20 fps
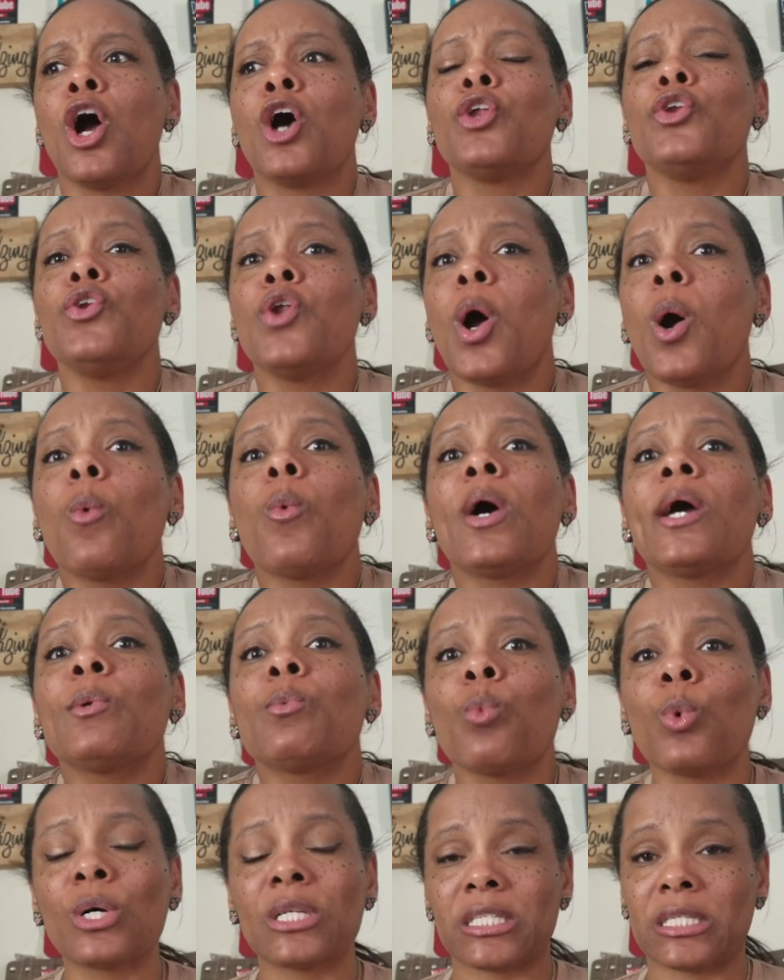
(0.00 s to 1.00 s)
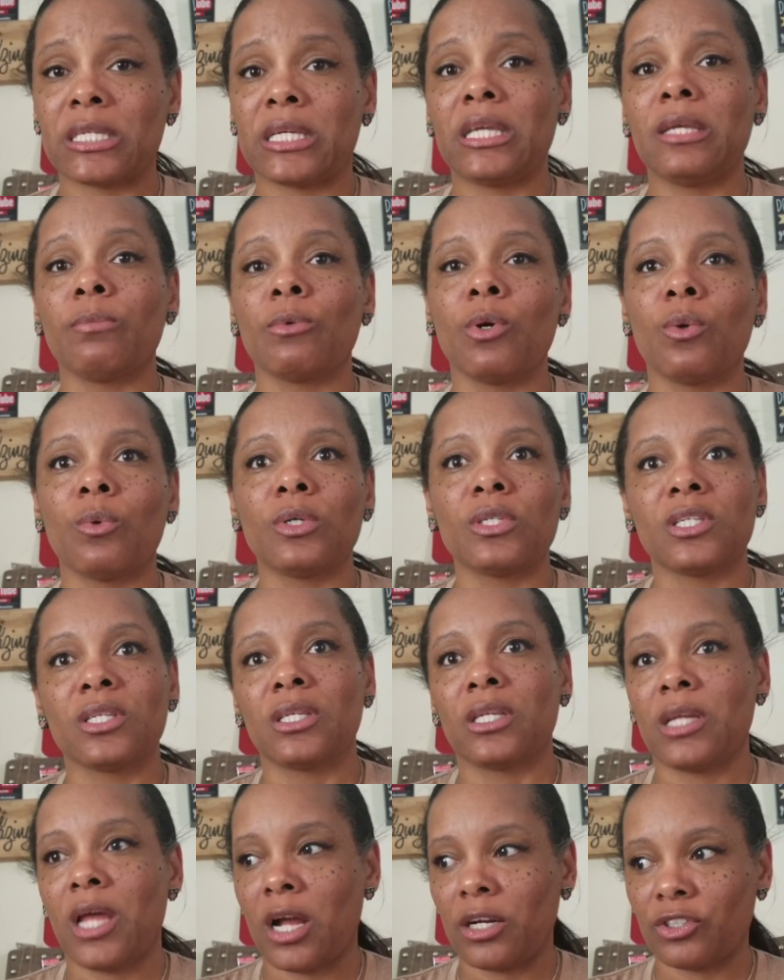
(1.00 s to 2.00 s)
No one wants to keep going to
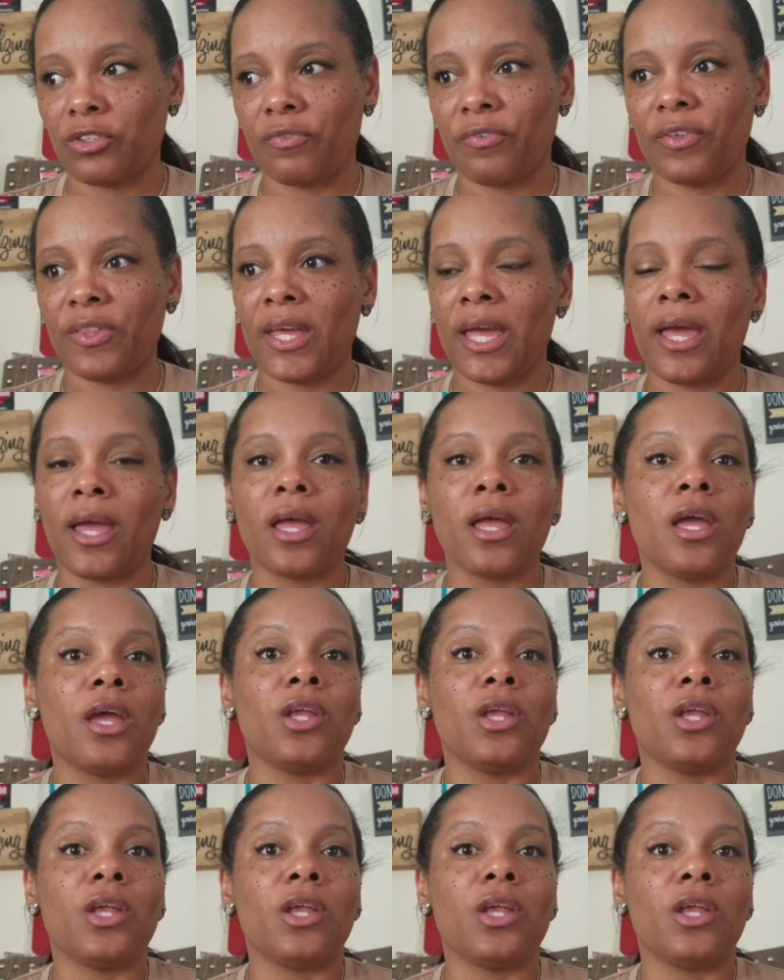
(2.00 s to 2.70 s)
the doctor for that.